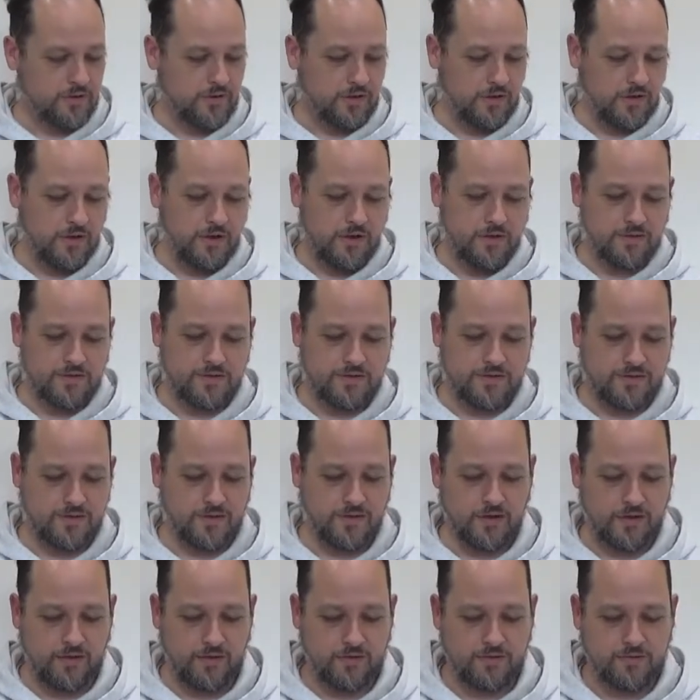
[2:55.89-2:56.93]
And
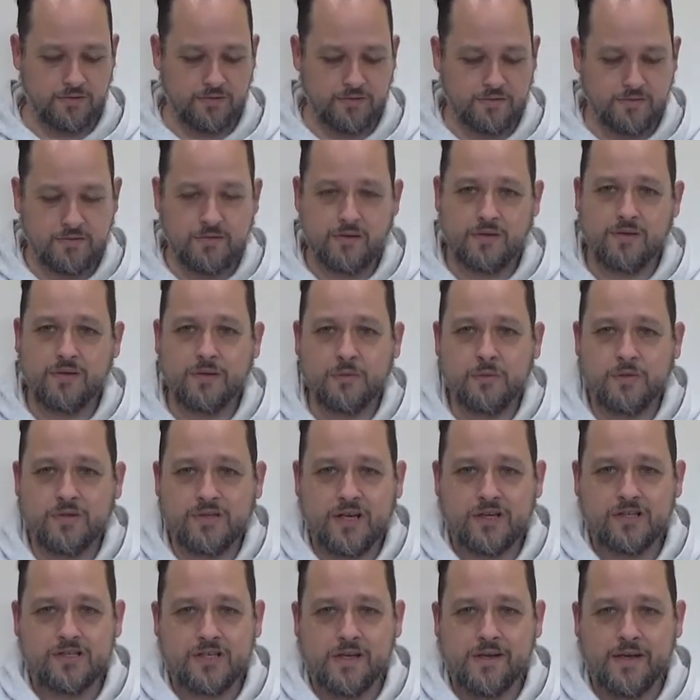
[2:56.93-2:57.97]
there was
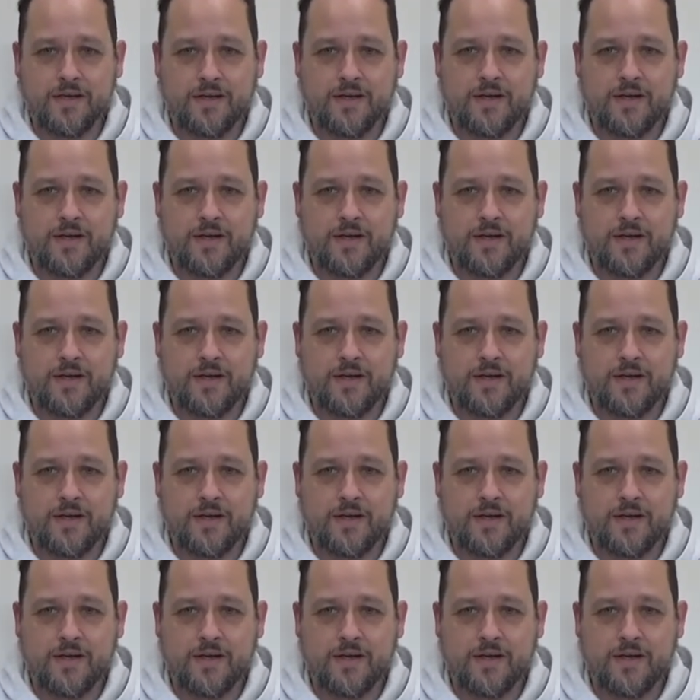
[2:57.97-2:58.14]
actually